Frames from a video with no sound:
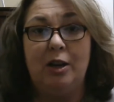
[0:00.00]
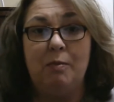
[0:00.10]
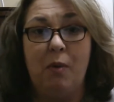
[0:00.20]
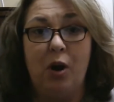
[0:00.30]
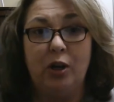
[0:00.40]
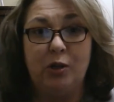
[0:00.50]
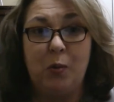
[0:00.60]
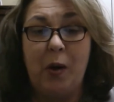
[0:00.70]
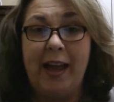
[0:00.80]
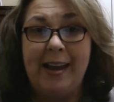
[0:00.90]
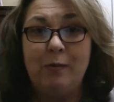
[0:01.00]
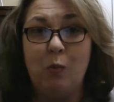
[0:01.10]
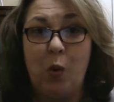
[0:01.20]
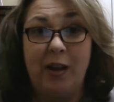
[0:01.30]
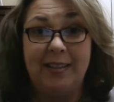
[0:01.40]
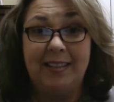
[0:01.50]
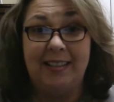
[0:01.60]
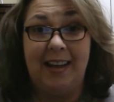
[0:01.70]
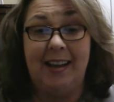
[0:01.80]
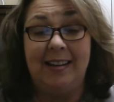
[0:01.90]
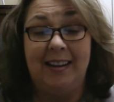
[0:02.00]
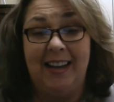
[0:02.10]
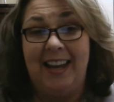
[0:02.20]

Mark Twain once said,